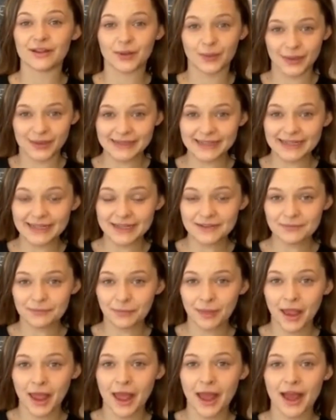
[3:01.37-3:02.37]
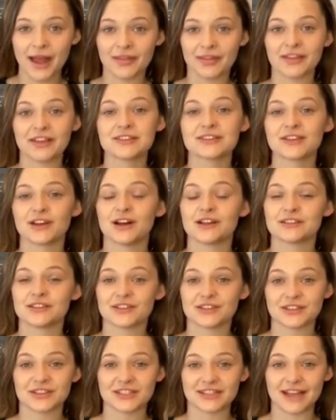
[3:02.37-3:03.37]
quickly, and this causes
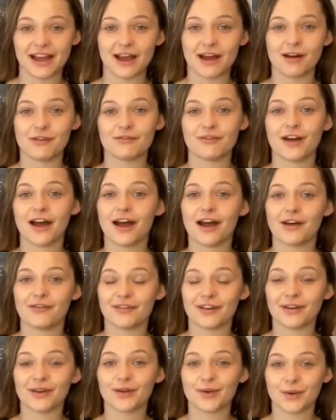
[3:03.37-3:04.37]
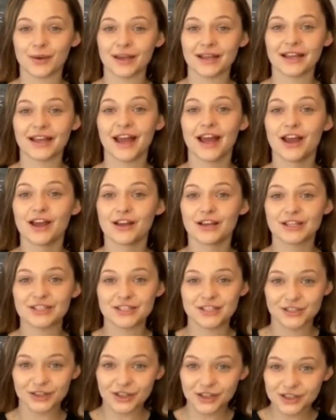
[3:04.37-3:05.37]
us to have a very quick
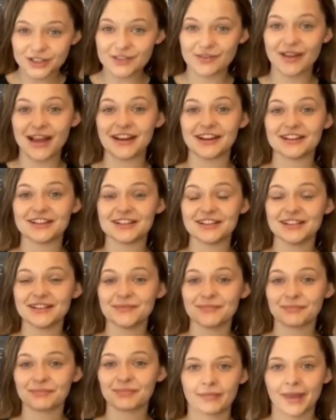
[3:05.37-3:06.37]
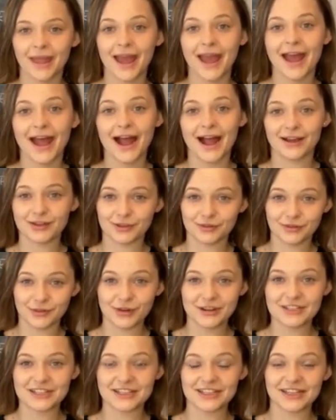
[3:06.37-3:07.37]
surge of energy. And
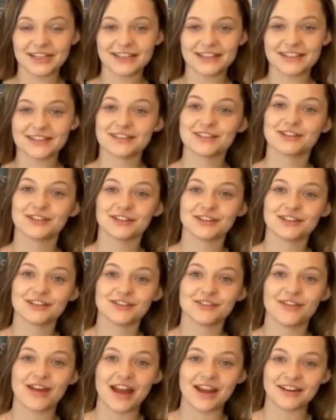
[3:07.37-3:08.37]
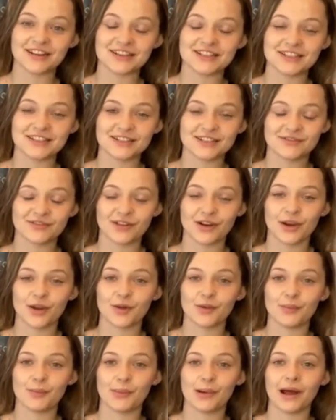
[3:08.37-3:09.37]
unfortunately, this surge of energy is
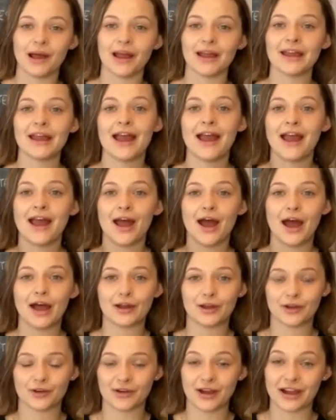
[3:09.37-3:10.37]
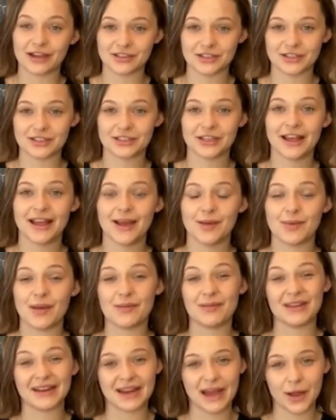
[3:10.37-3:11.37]
followed by a crash,
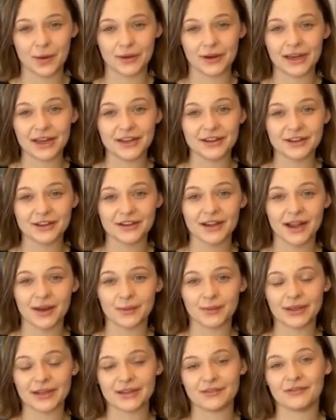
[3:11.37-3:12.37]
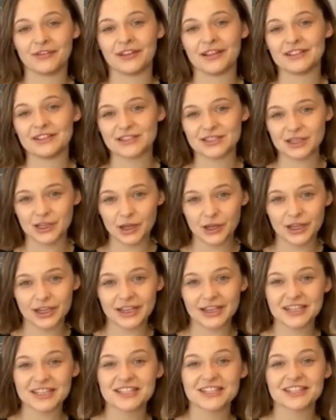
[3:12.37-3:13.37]
maybe an hour later, and we can feel
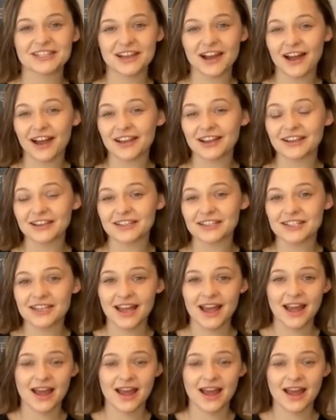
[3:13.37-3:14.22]
sluggish, tired,